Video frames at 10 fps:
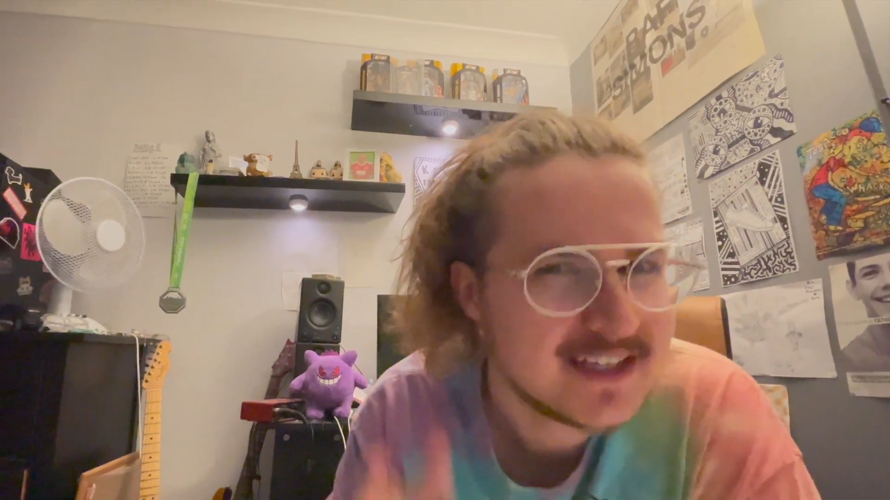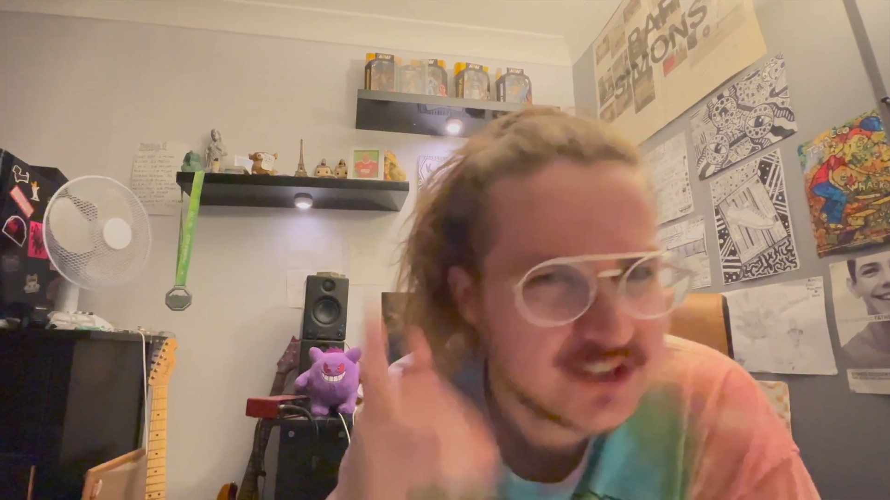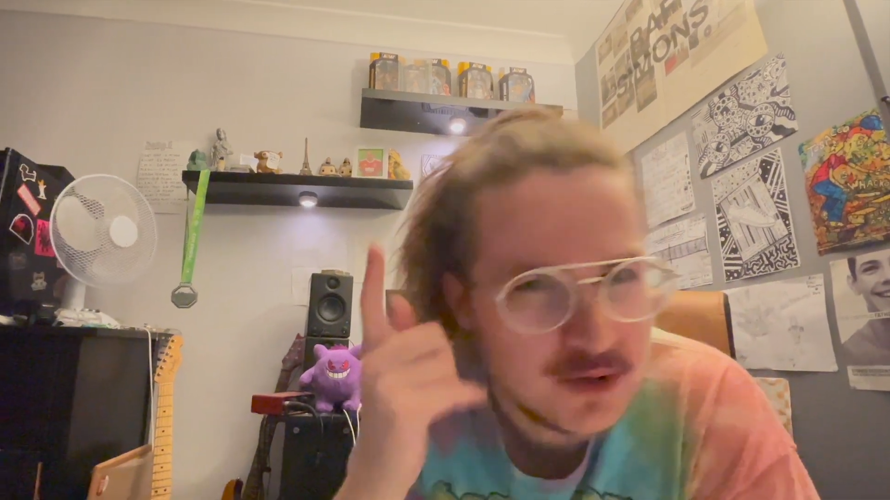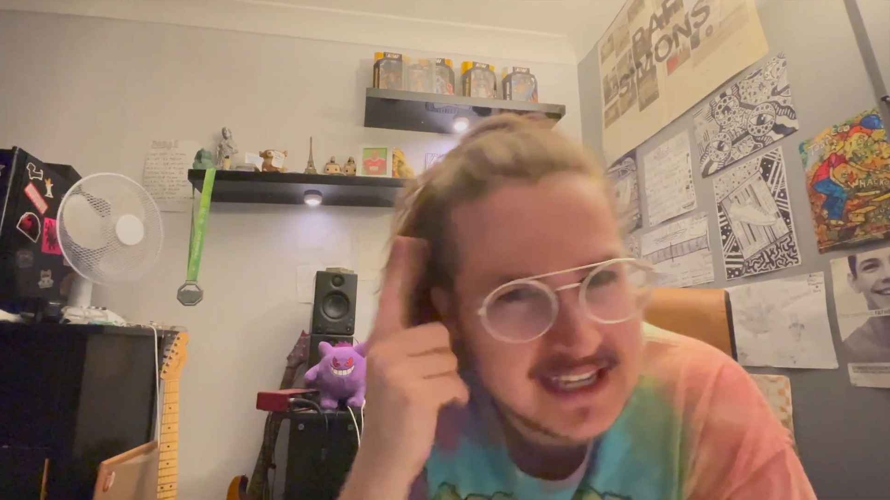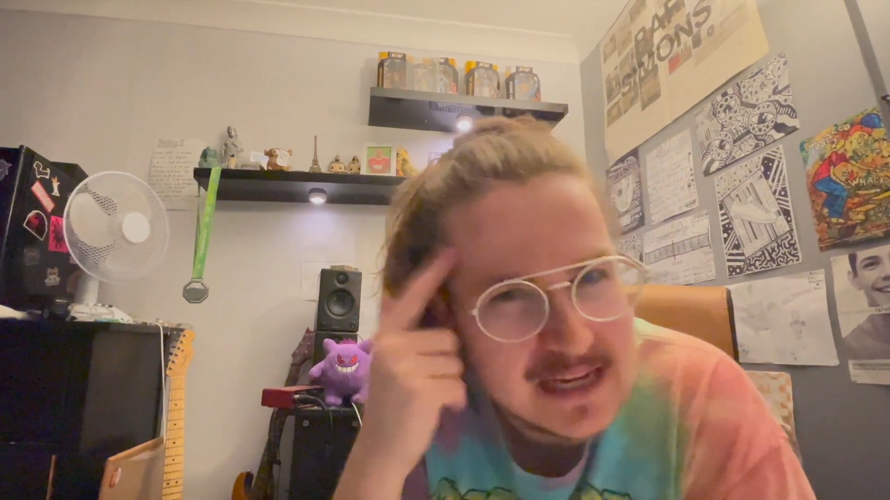
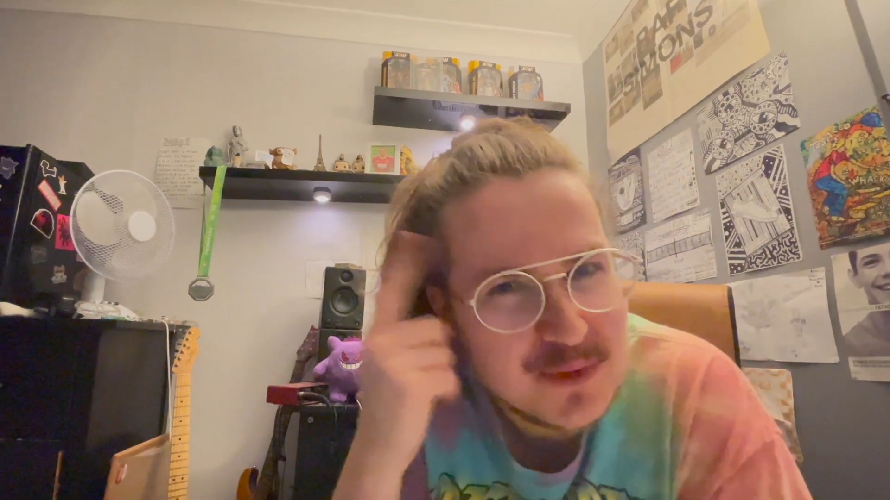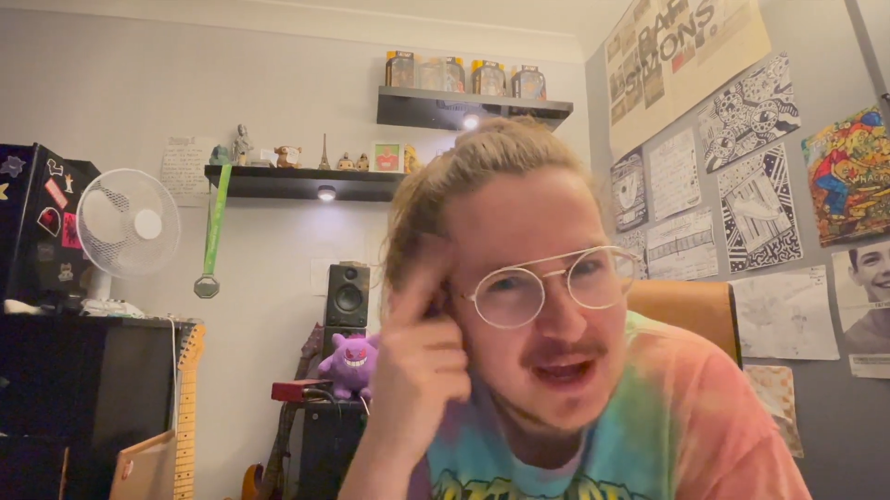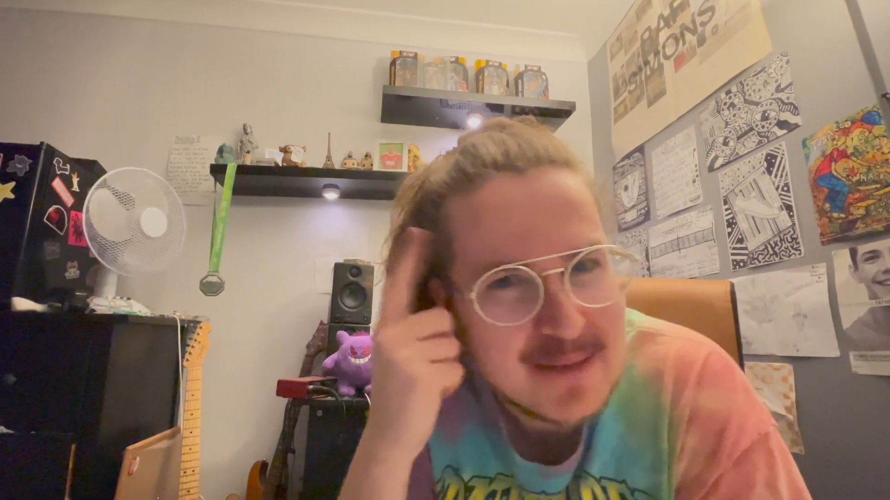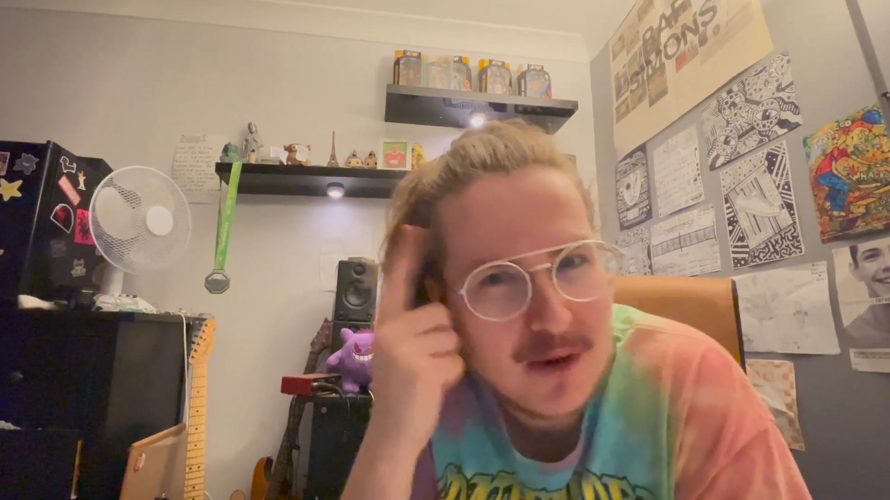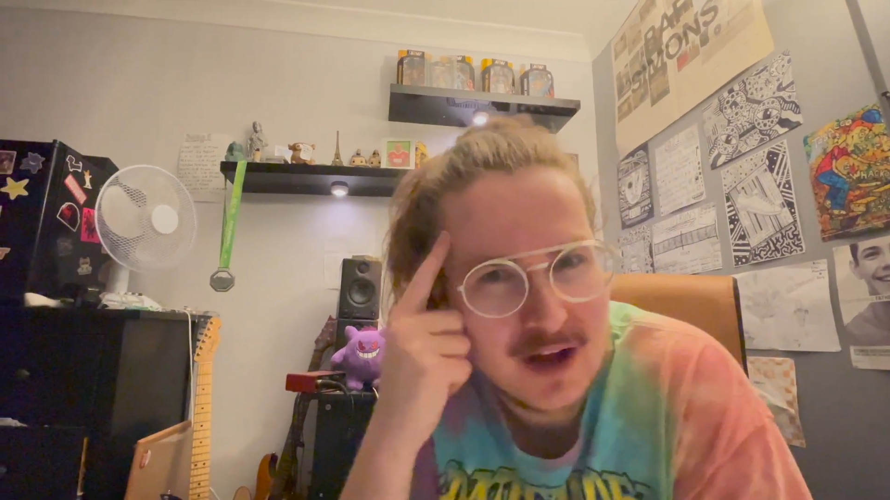so keep
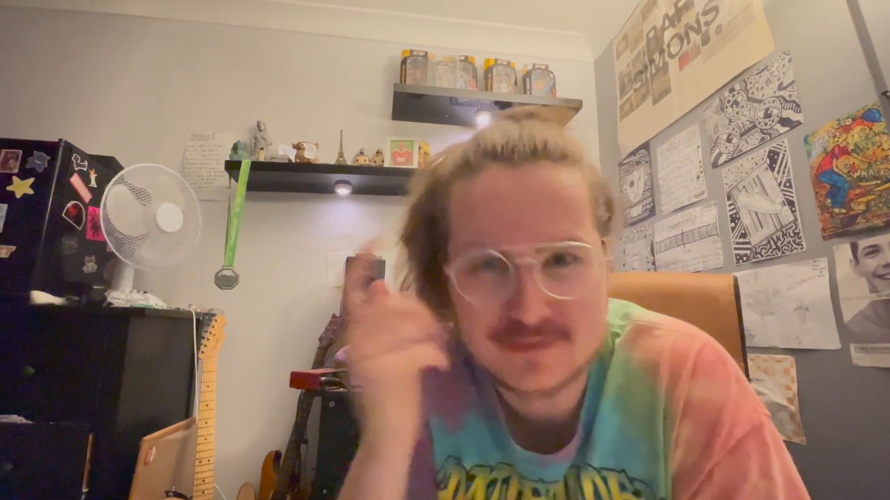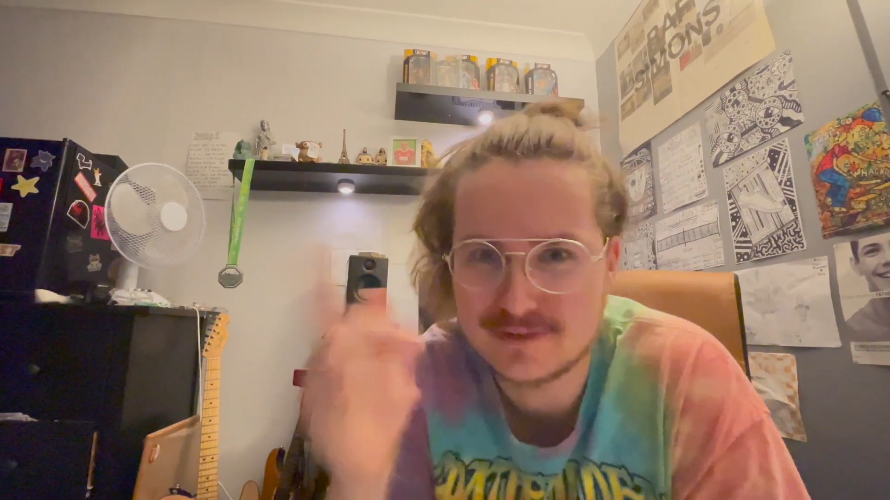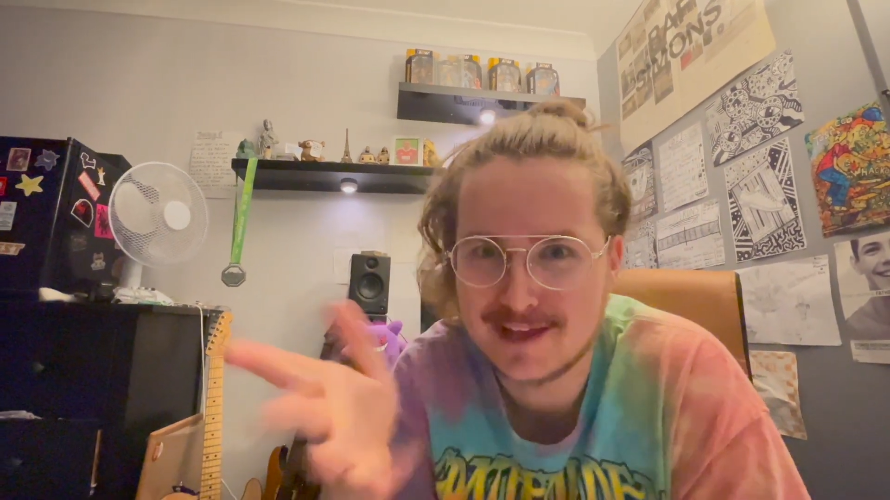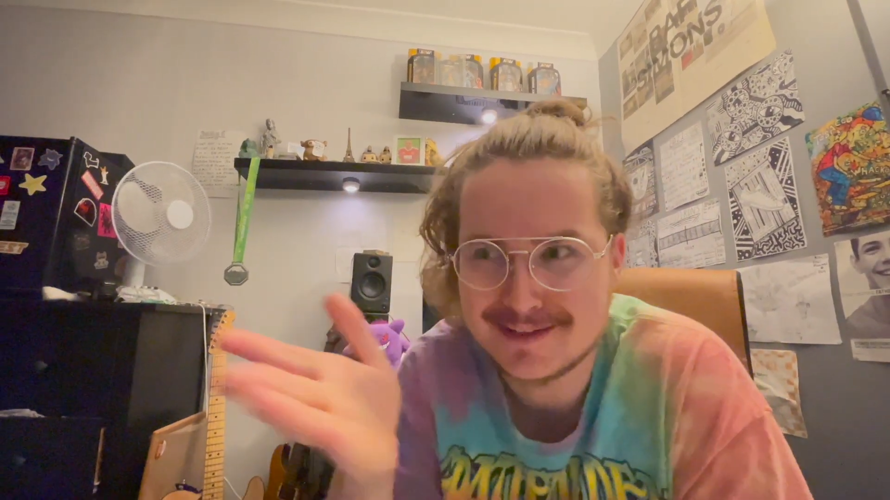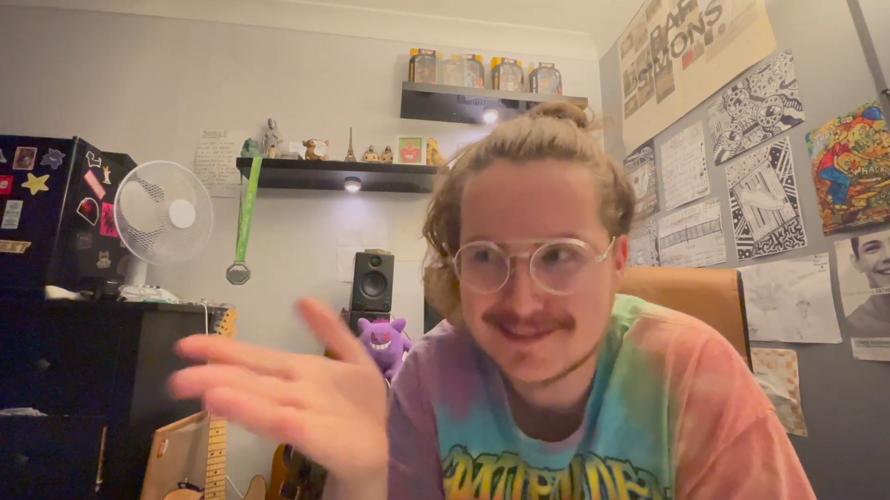that in mind
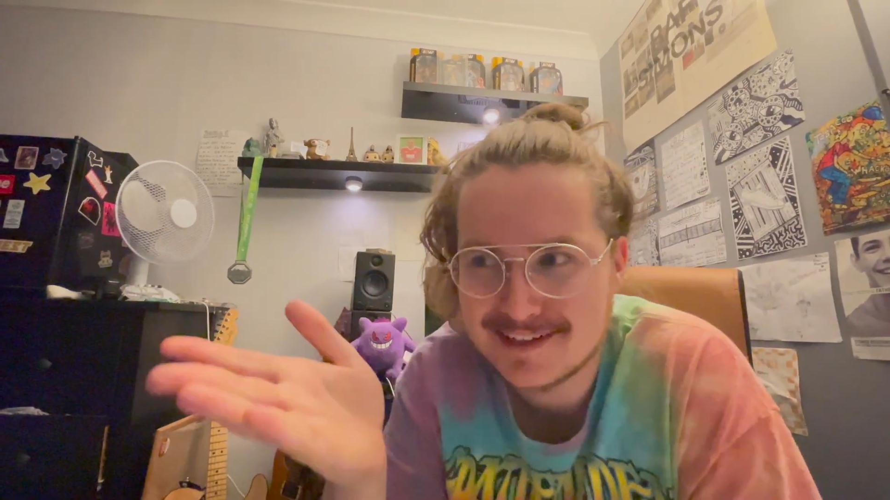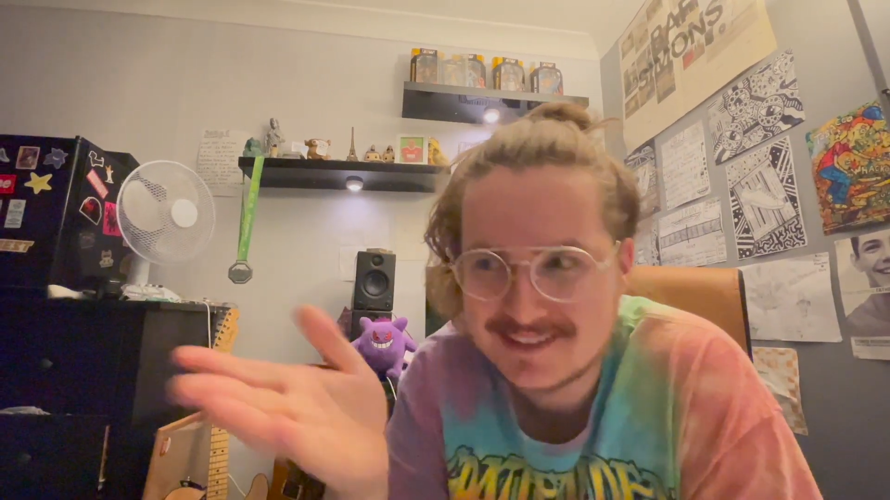for later.